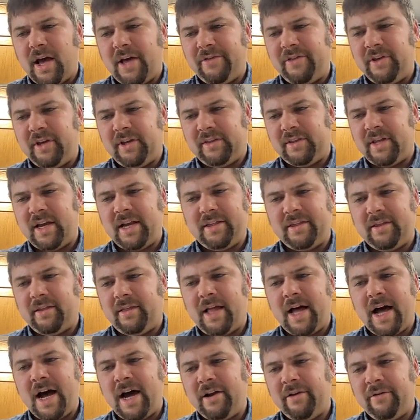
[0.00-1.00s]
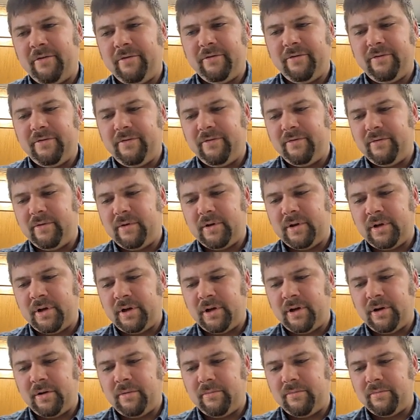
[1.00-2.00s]
I think that's a lot of
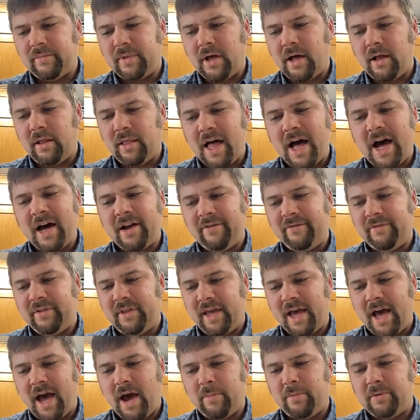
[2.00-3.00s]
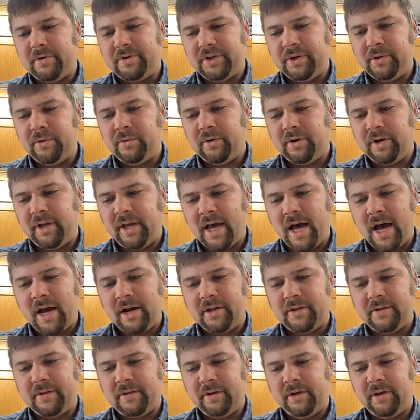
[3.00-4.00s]
um, a lot of the opportunity.
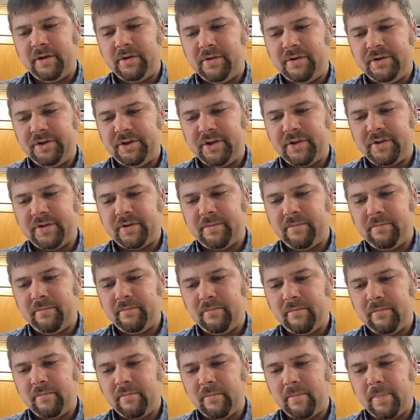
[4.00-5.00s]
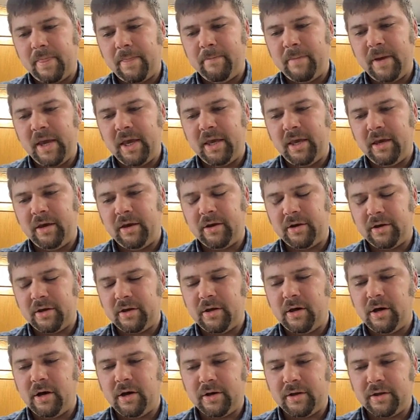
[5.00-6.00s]
Honestly, is just making
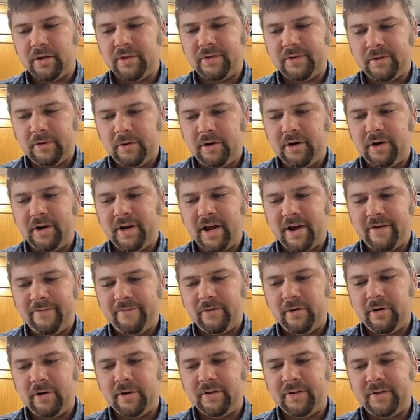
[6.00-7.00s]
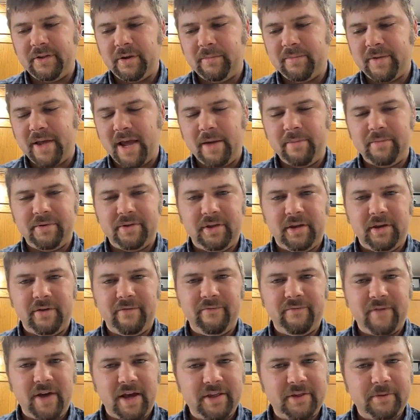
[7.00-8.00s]
a, a concerted effort, and sometimes the
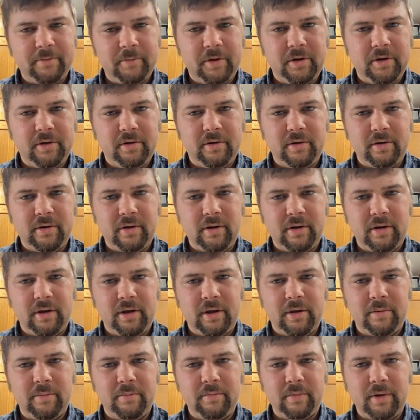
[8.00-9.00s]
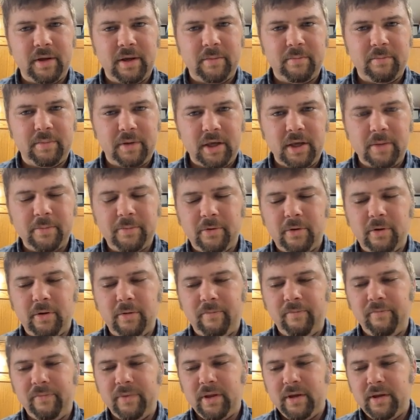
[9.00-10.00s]
investment in in
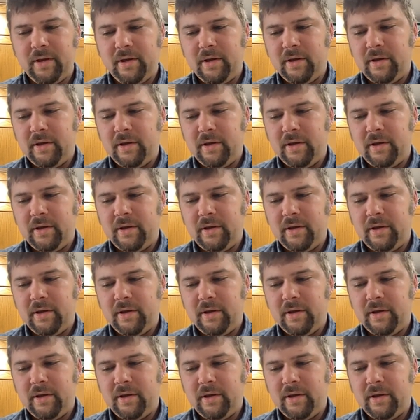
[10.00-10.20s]
people